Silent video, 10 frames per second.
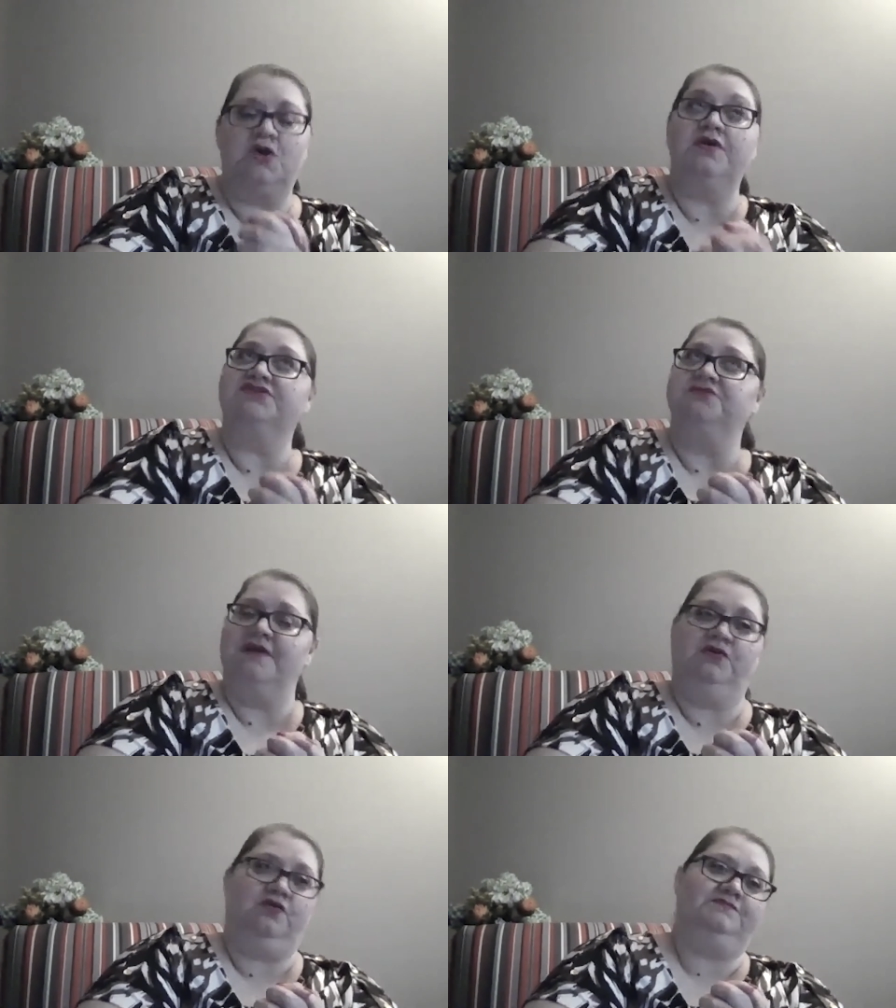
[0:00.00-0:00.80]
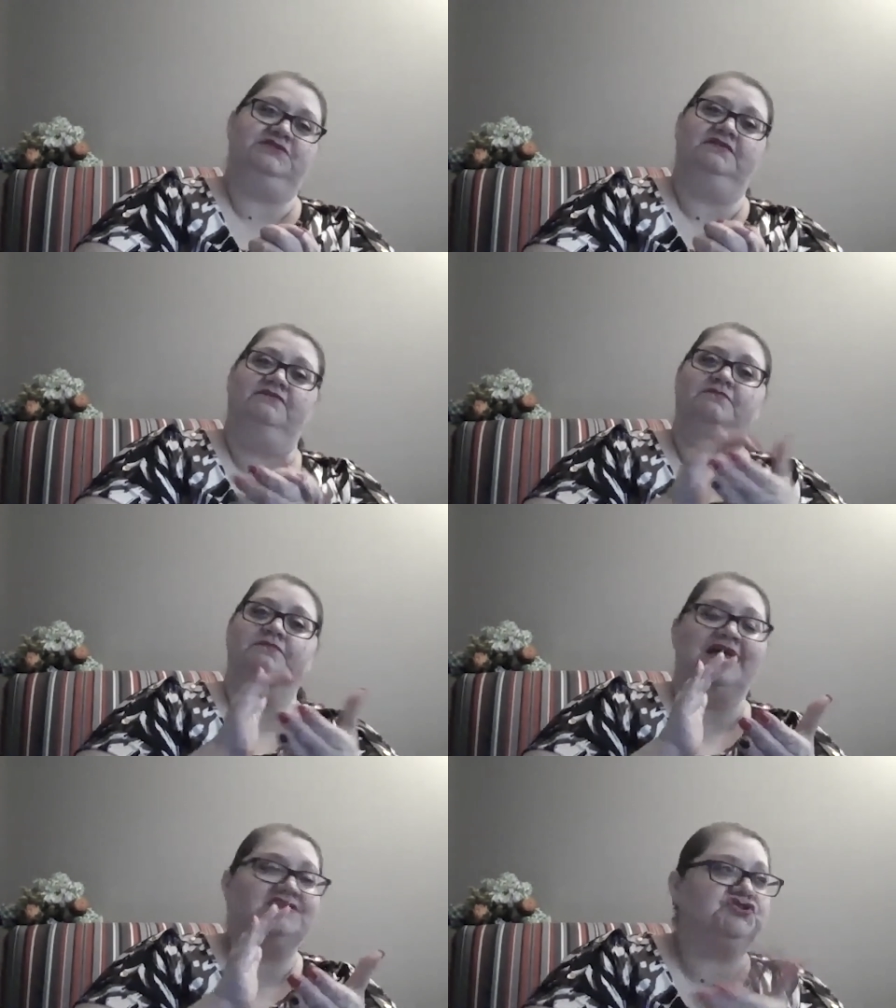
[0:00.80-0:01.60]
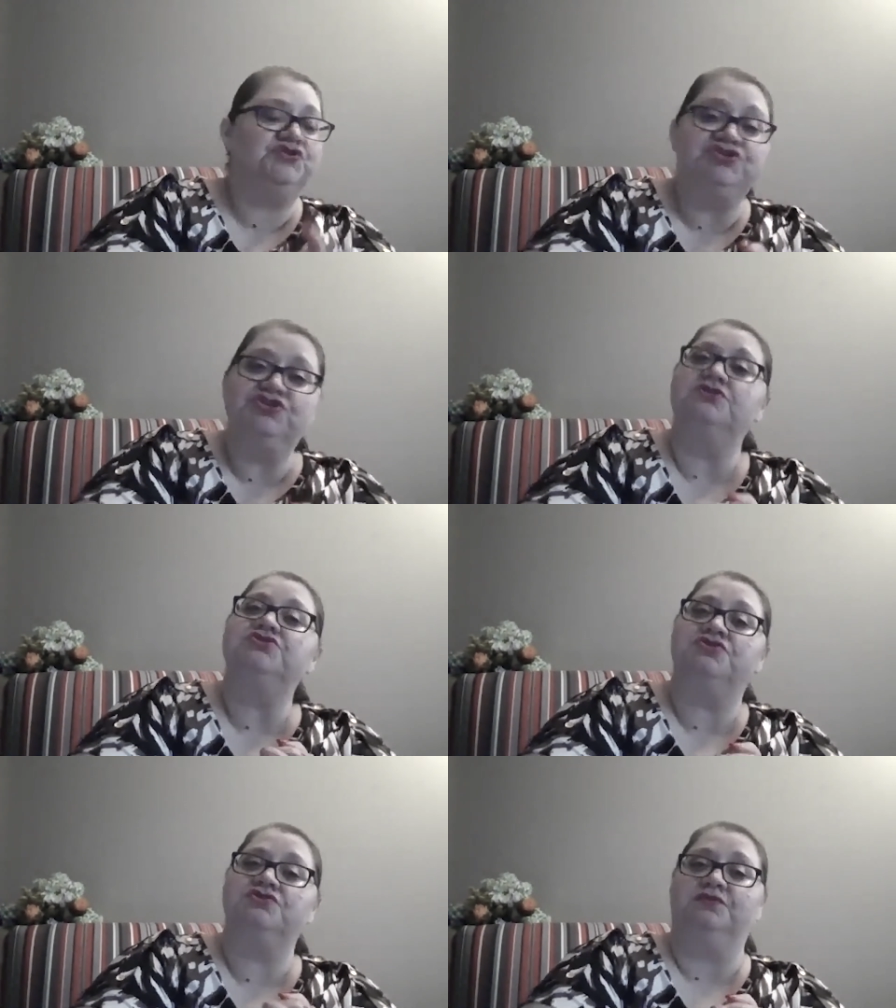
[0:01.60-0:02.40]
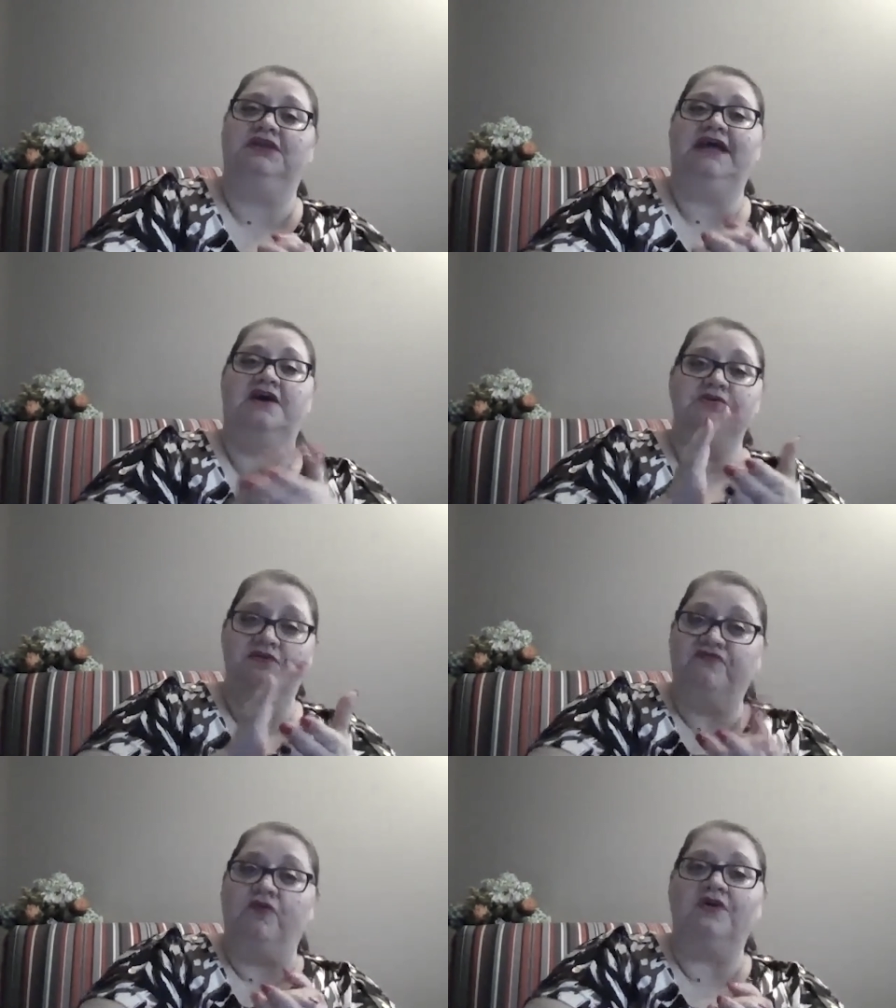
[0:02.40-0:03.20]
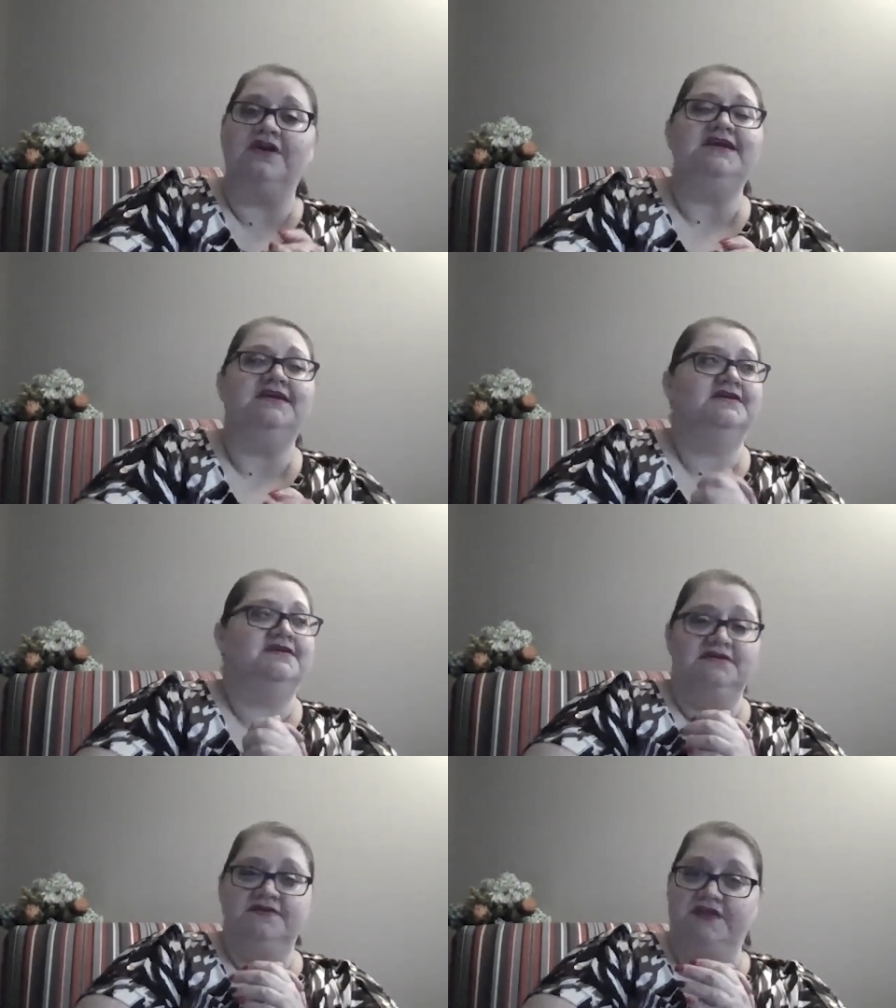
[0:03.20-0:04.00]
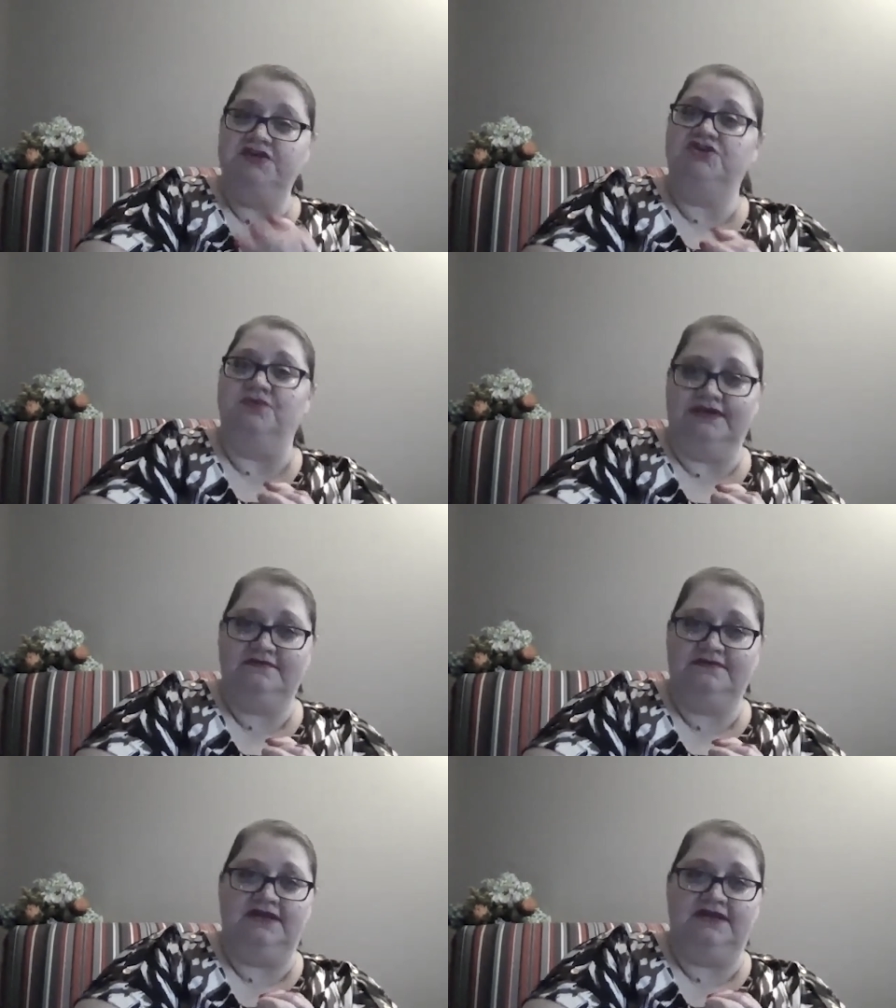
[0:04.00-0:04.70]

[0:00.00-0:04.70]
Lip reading: Go get your mammograms done. As soon as your insurance will allow you at 40, then do it.